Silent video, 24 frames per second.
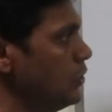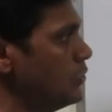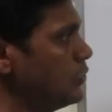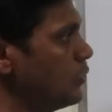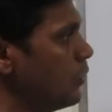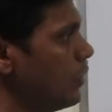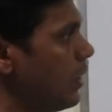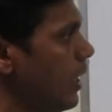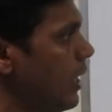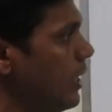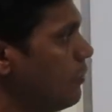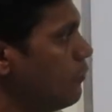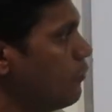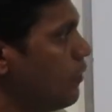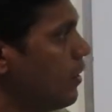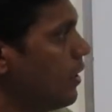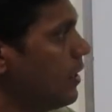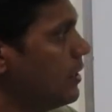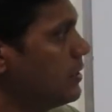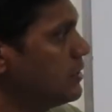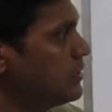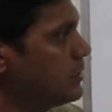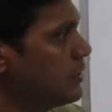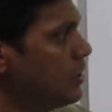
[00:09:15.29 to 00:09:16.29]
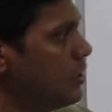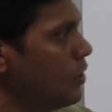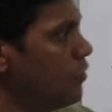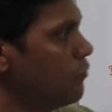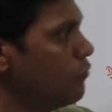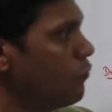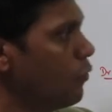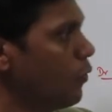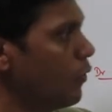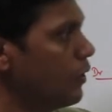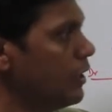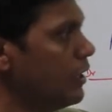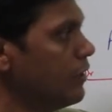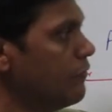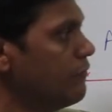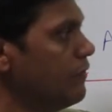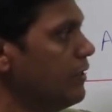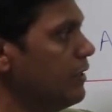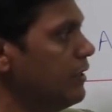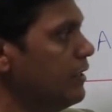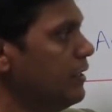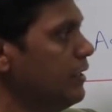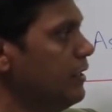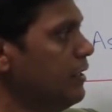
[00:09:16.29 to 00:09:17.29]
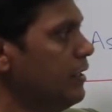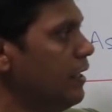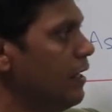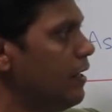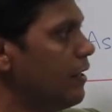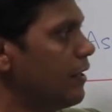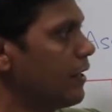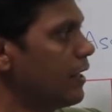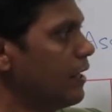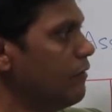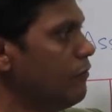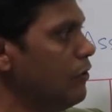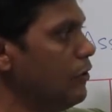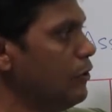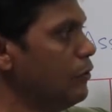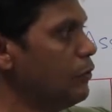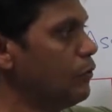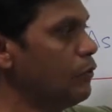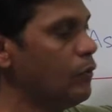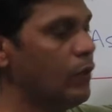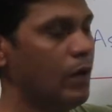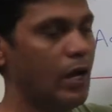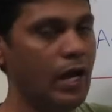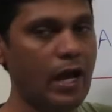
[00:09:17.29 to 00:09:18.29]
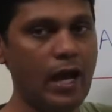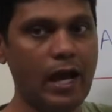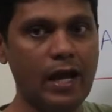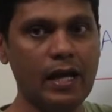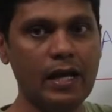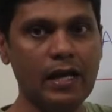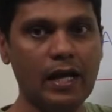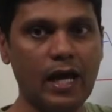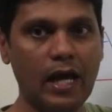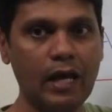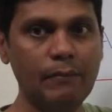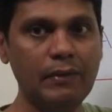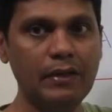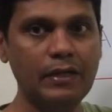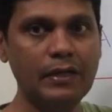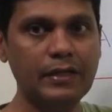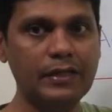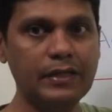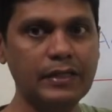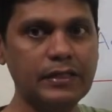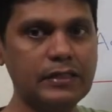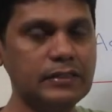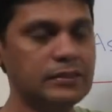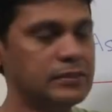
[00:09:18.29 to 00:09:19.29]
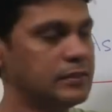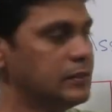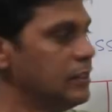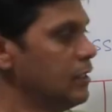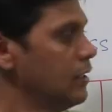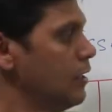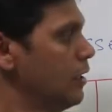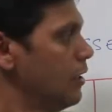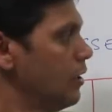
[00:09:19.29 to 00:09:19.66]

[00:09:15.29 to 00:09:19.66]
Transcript: So likewise, for equity, revenue and liabilities,